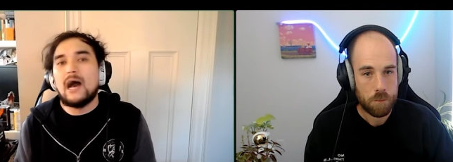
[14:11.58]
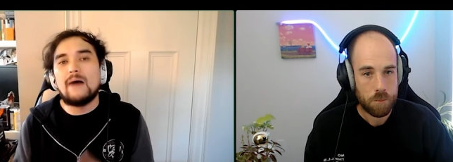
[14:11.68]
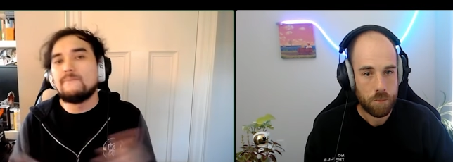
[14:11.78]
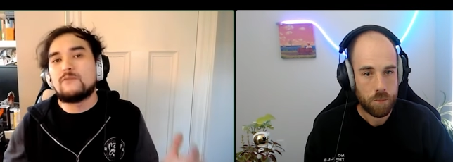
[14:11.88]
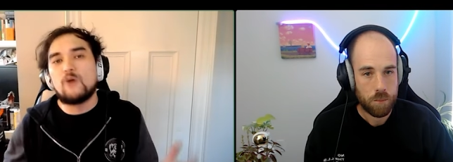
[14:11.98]

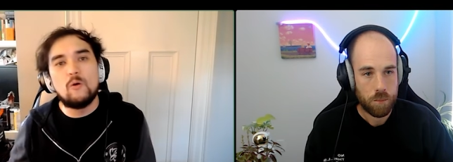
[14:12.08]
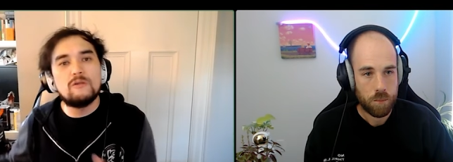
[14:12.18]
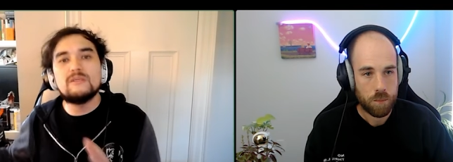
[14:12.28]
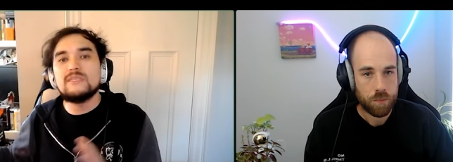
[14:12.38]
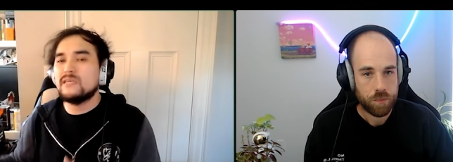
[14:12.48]
Speaker 1: I'm
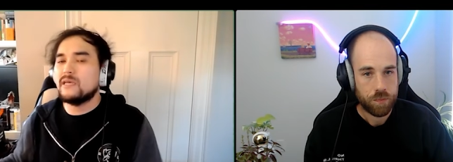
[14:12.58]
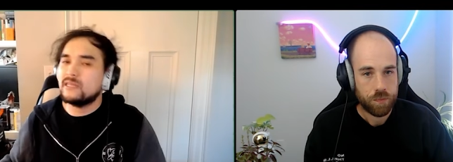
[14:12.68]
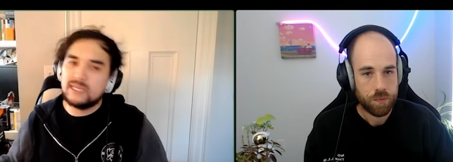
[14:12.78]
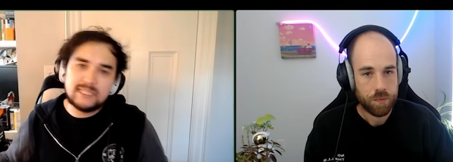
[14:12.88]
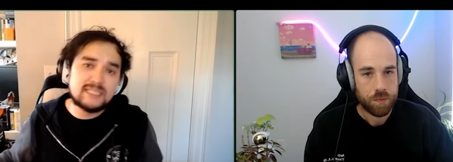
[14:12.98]
totally saying
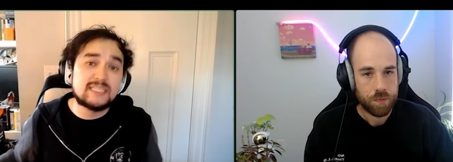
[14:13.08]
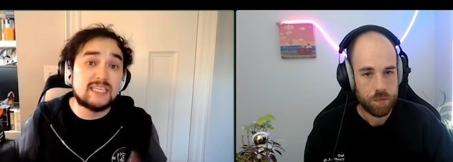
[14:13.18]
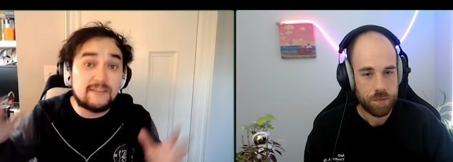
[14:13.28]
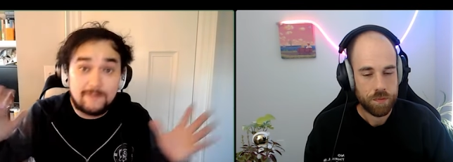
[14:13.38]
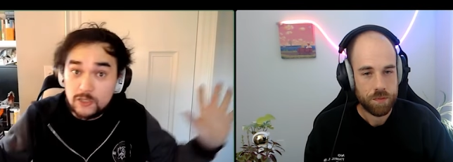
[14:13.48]
this is
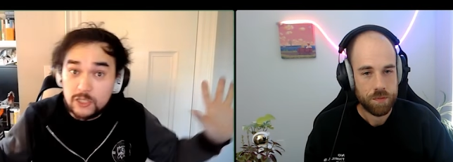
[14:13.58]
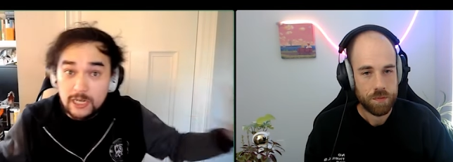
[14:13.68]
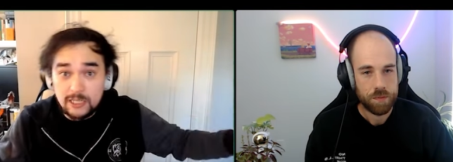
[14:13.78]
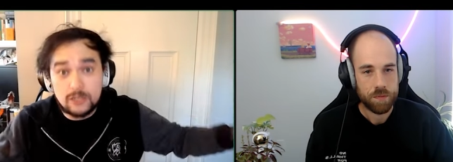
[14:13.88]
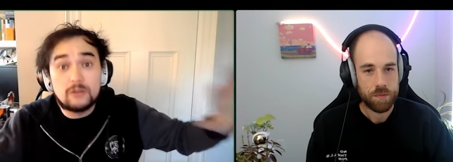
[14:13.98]
it for
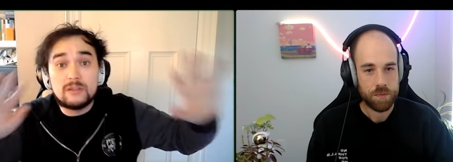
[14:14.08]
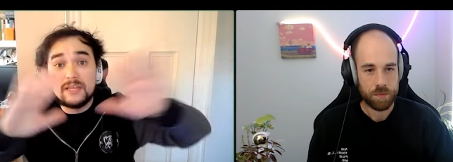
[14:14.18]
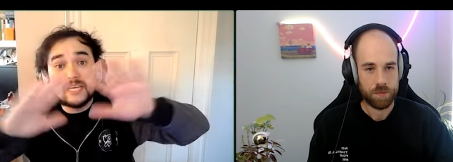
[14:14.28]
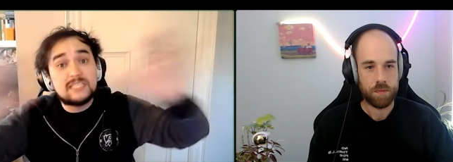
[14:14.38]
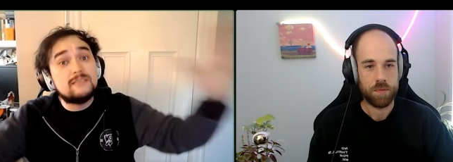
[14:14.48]
G two.
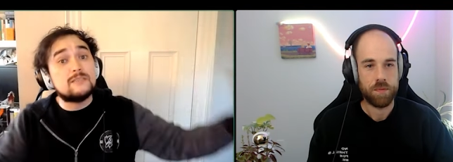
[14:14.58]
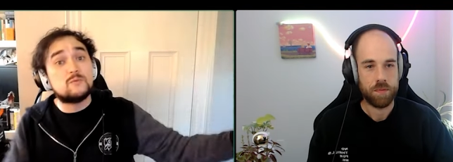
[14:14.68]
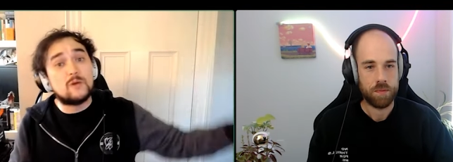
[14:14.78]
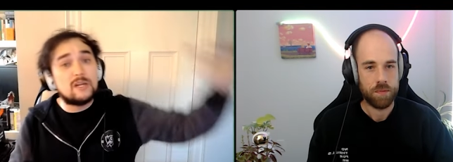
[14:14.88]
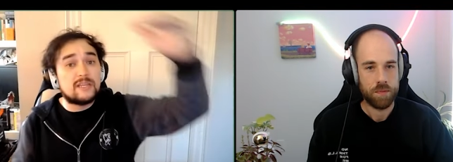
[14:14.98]
This is
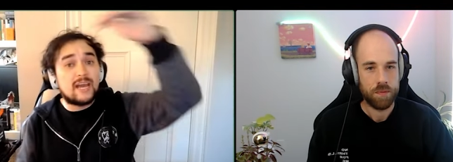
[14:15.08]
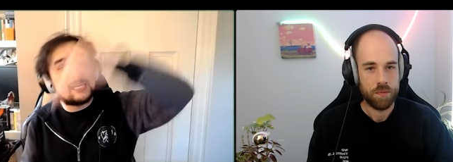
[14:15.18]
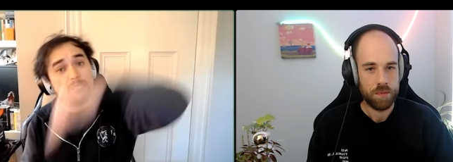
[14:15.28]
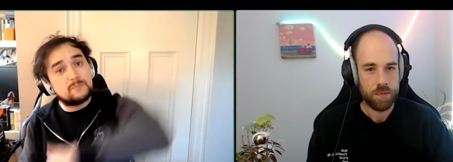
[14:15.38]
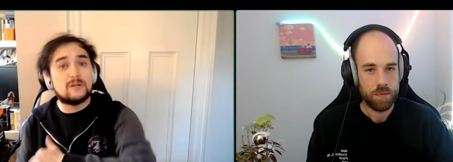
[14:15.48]
where the
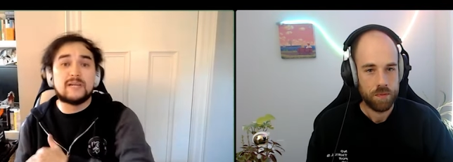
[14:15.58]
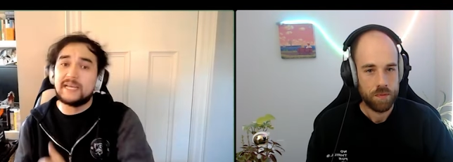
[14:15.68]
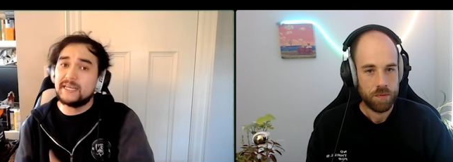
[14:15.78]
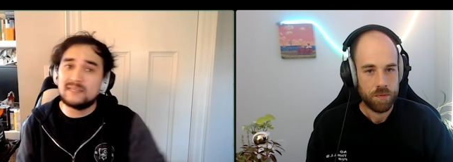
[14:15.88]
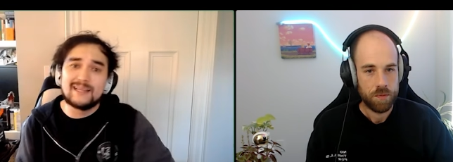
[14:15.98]
iceberg
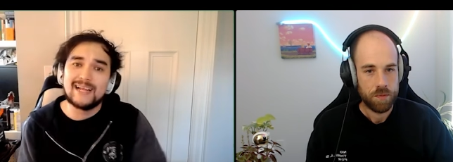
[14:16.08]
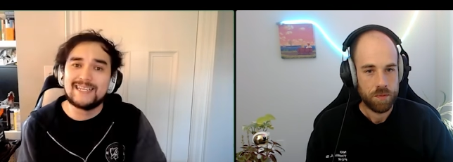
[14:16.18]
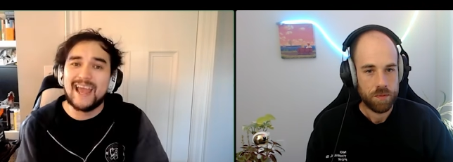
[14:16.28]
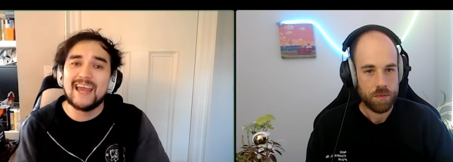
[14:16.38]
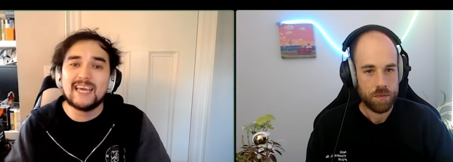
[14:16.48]
hit the
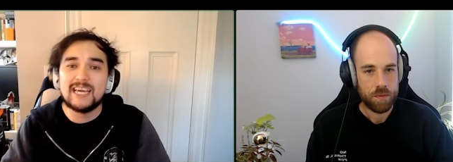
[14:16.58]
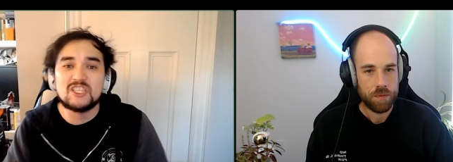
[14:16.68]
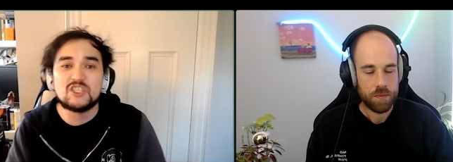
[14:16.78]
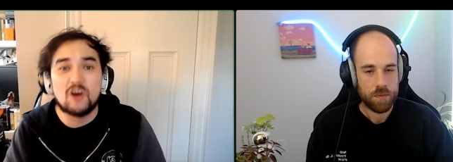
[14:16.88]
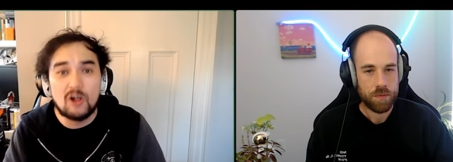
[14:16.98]
Titanic and
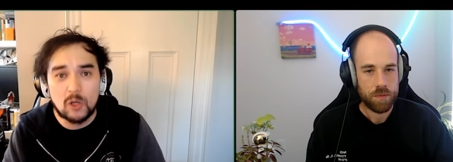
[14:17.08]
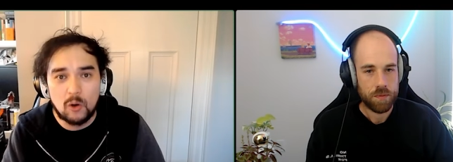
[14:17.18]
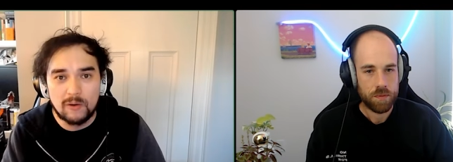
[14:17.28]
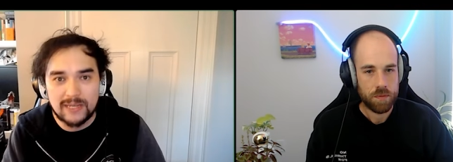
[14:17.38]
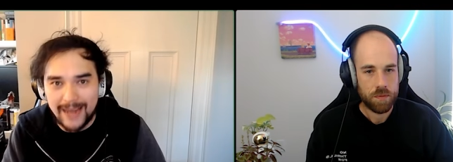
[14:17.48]
it's all
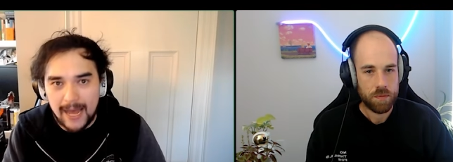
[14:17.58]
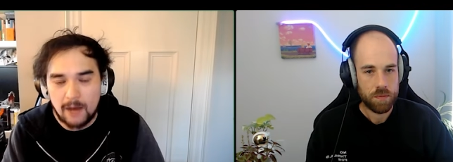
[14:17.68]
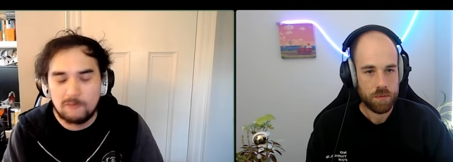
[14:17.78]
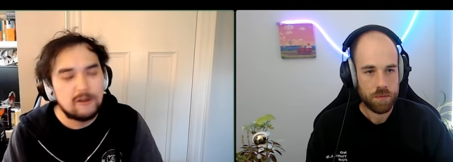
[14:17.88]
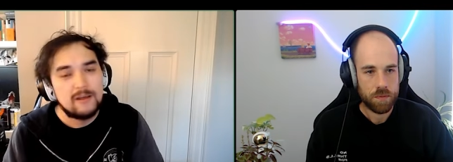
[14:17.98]
going
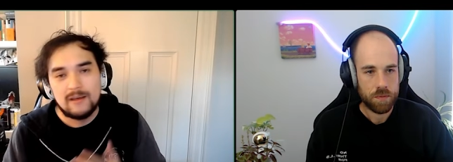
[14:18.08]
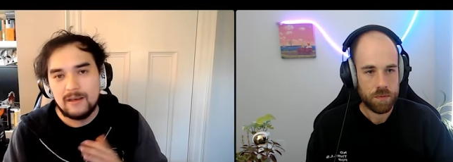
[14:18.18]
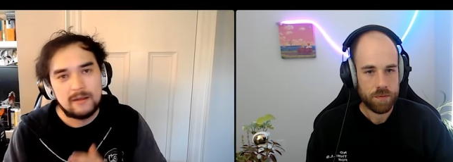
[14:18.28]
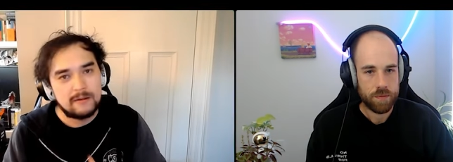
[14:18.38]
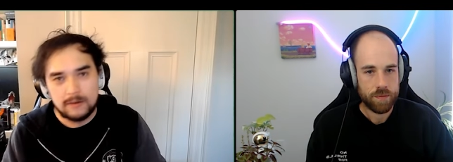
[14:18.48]
down.
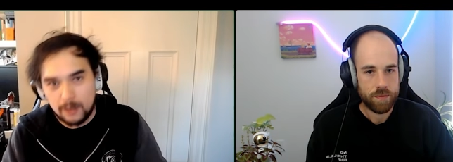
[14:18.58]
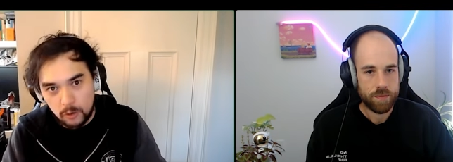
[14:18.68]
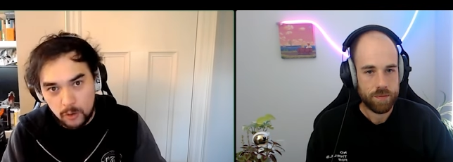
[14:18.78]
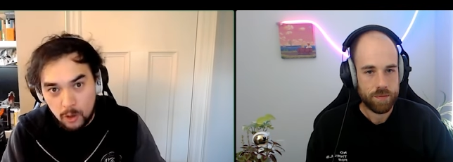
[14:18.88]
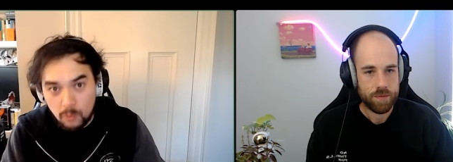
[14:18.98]
No,
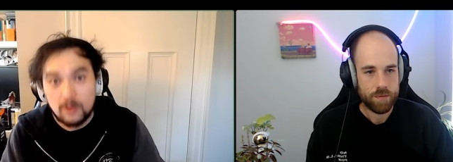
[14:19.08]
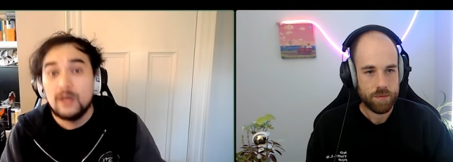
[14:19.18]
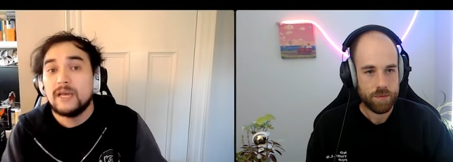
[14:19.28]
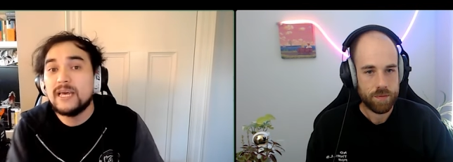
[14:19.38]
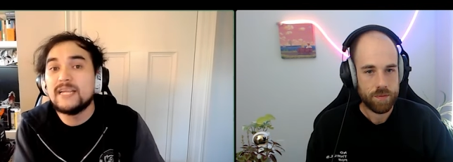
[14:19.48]
no, no.
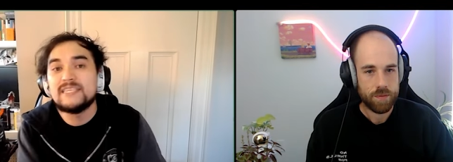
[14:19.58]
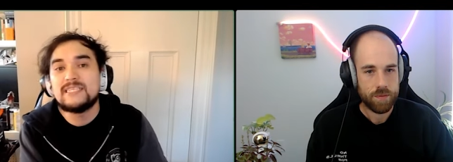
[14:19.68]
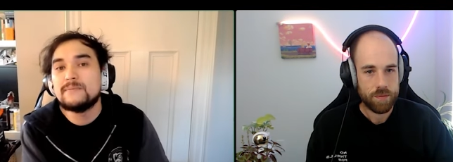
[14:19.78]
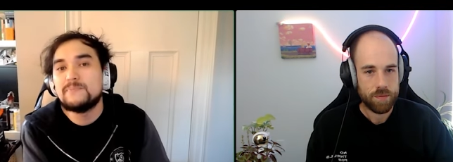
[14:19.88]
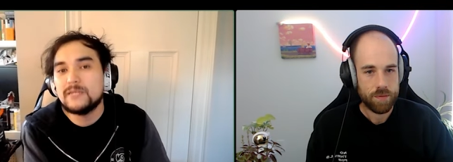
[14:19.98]
It is
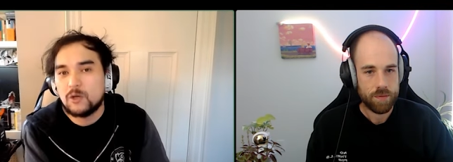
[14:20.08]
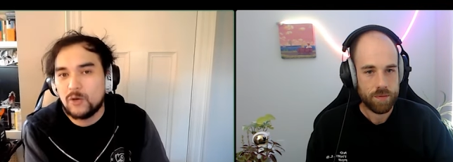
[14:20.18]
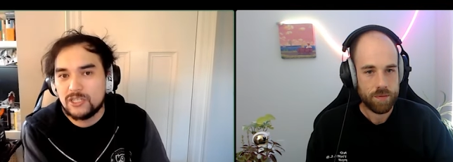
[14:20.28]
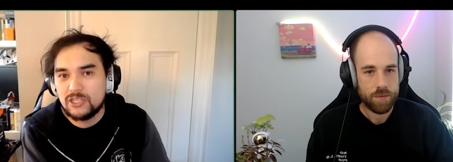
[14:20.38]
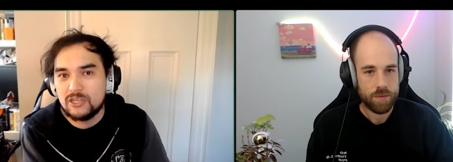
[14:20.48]
simply a
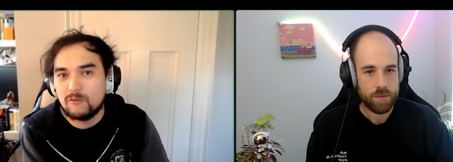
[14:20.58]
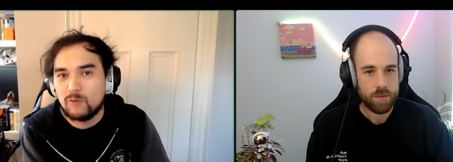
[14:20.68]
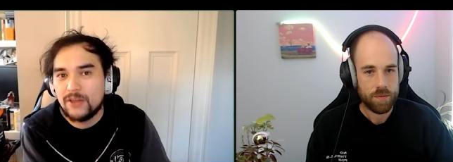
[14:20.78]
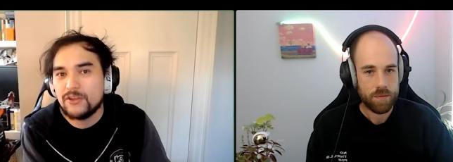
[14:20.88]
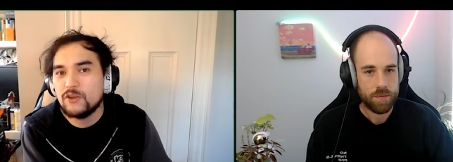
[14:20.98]
question of
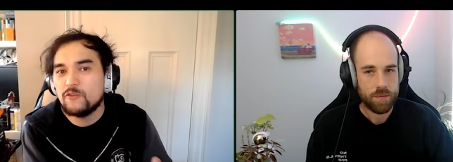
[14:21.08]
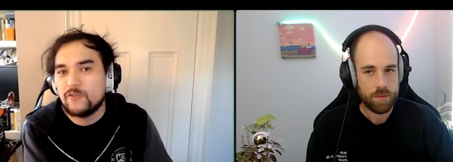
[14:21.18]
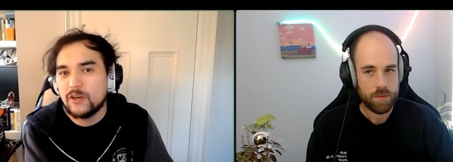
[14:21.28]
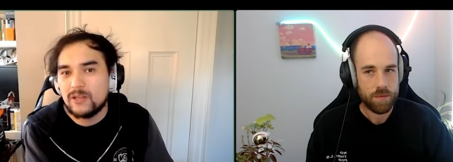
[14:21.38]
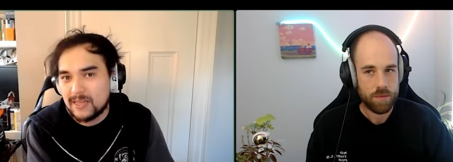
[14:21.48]
whether you
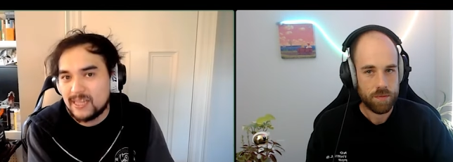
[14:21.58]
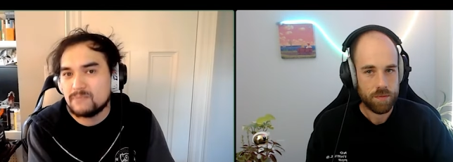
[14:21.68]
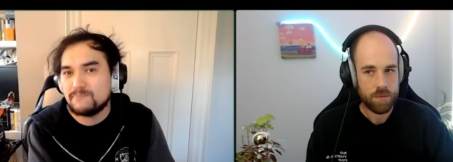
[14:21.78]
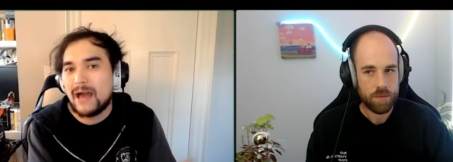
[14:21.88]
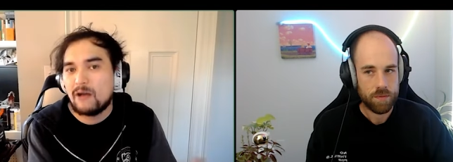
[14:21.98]
feel like
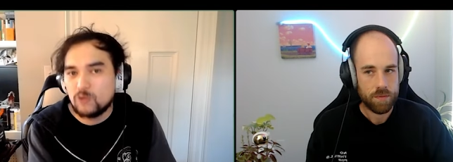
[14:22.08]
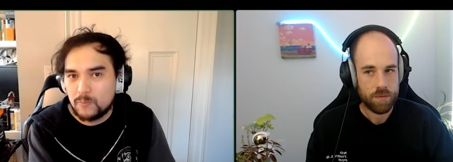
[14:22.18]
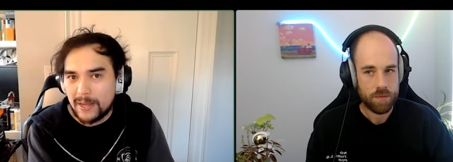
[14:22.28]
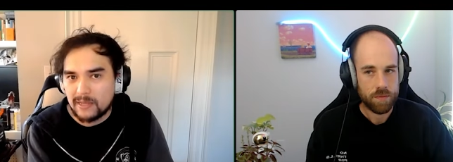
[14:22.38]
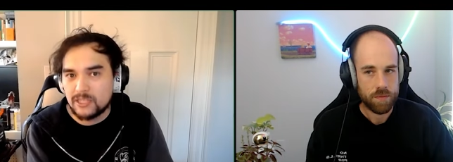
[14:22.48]
this bounce
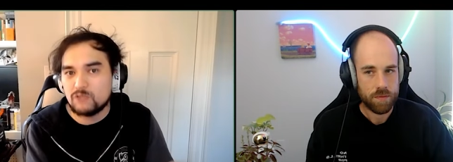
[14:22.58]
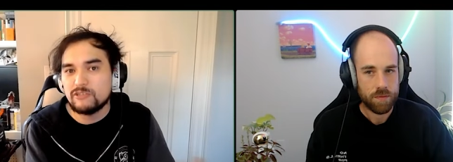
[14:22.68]
back, this